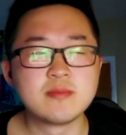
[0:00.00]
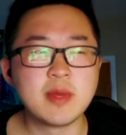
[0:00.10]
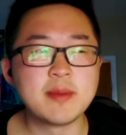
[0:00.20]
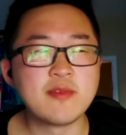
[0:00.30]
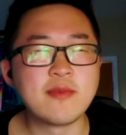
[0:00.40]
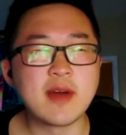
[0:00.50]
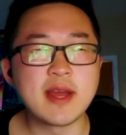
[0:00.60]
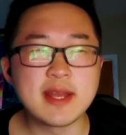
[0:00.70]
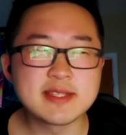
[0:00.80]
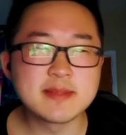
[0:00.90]
maybe
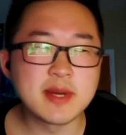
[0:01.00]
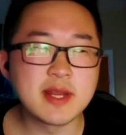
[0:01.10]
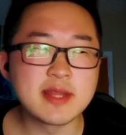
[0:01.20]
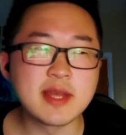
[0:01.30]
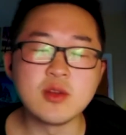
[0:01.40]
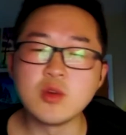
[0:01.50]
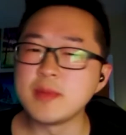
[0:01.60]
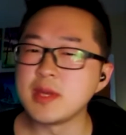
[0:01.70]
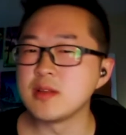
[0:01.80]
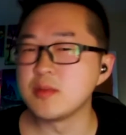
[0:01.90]
finding somebody that knew
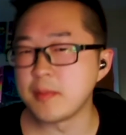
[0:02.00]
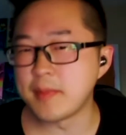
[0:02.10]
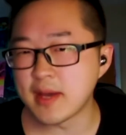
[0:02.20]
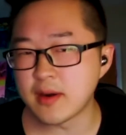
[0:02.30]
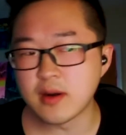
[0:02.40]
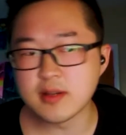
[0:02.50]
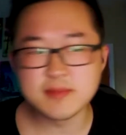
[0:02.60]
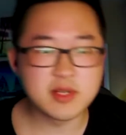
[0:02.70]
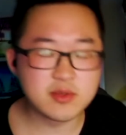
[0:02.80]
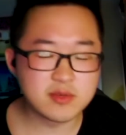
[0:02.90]
me a little bit better,
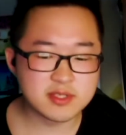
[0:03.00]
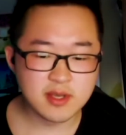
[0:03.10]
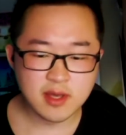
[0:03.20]
somebody who was